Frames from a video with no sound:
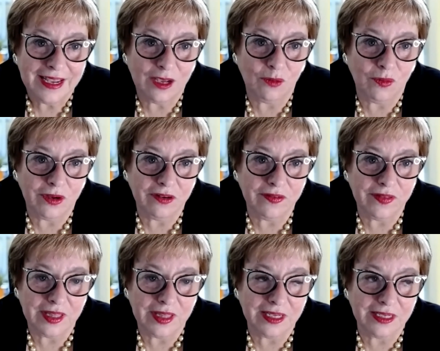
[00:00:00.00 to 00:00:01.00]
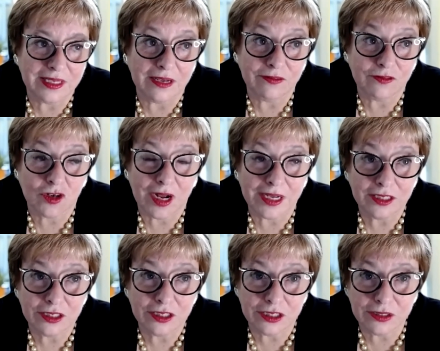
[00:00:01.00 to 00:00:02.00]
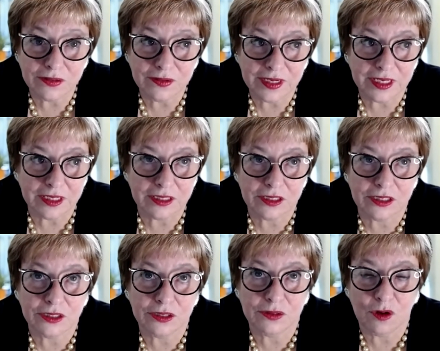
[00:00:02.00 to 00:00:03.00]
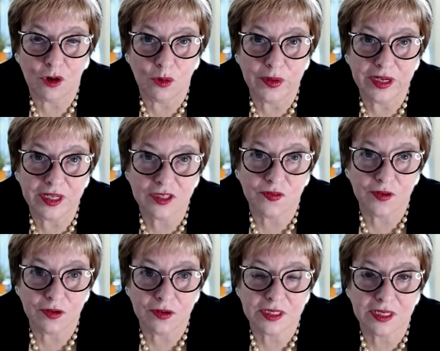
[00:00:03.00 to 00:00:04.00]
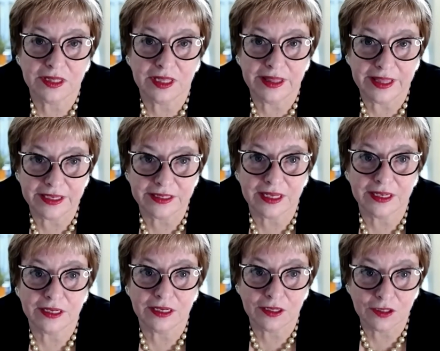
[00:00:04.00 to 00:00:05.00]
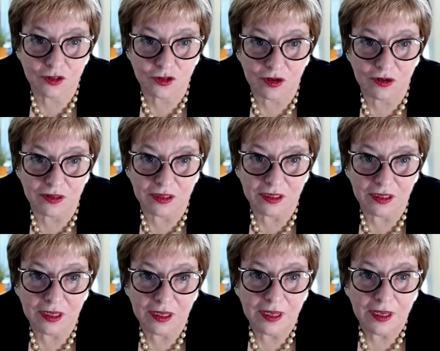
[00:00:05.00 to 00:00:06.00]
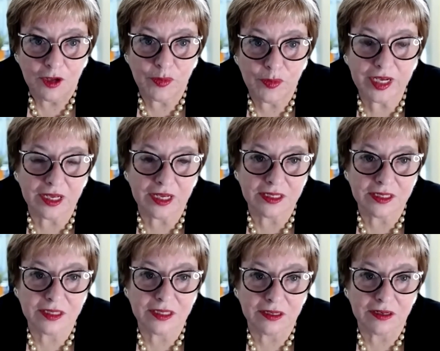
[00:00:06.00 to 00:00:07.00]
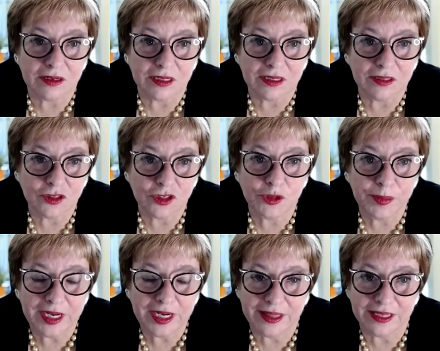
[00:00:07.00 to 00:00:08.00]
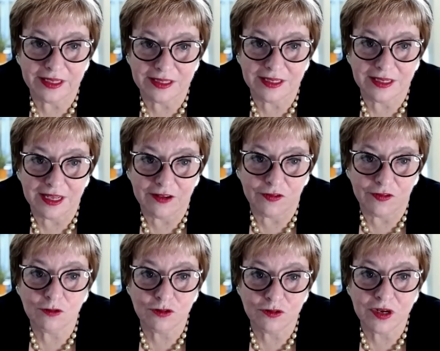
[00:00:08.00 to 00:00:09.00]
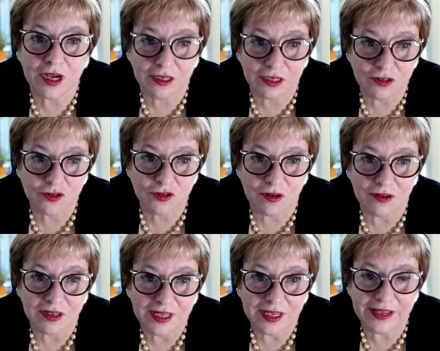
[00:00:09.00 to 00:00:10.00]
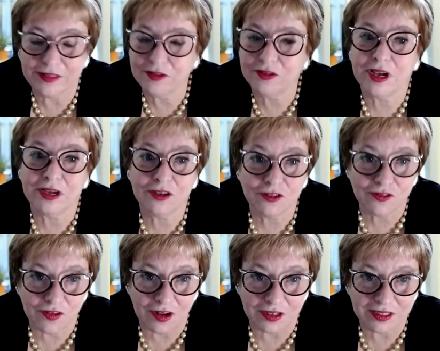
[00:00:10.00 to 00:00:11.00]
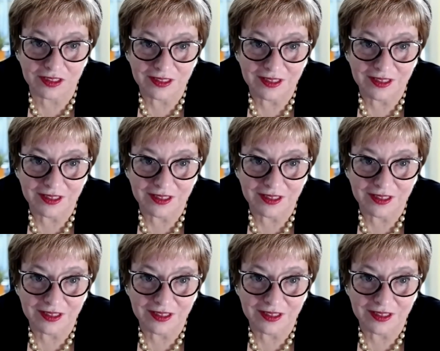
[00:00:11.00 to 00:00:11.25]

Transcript: And one of the things I've tried to do is to always focus on the things I can control, because there are too many things in life you do not control, and they're not your fault.